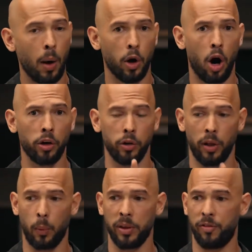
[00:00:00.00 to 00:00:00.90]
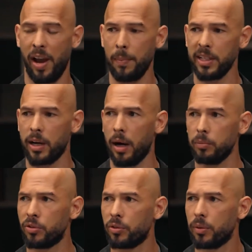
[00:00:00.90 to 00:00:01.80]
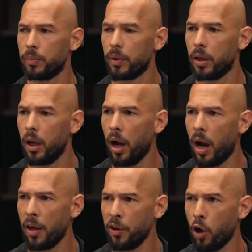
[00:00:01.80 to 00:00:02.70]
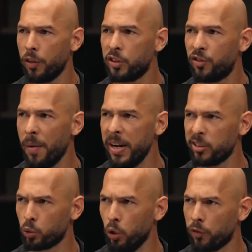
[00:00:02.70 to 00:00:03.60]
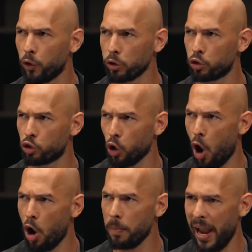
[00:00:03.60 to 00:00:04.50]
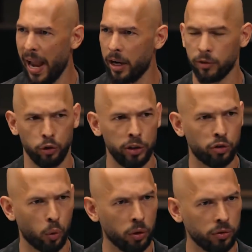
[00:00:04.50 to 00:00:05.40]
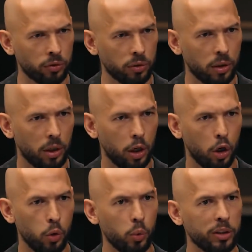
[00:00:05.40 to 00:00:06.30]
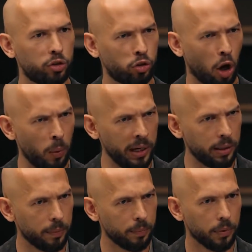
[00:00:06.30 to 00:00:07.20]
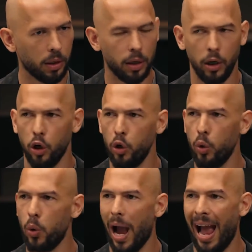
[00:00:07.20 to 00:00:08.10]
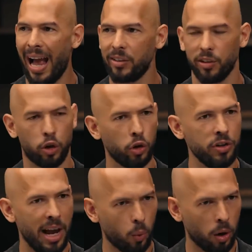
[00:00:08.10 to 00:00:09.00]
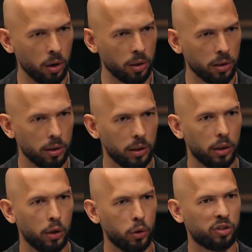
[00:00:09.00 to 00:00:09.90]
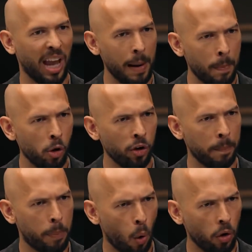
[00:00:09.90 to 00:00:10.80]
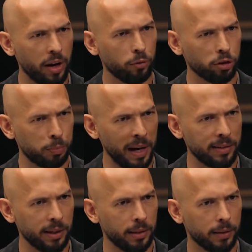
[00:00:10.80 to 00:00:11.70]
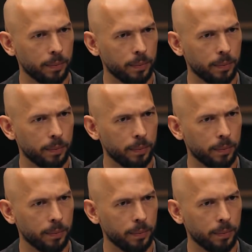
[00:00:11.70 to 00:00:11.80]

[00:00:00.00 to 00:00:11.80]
I would argue that when the famine comes, I think all these feminists will look for a strong man of resource who is stoic, who has a good network, who's capable and important and respected.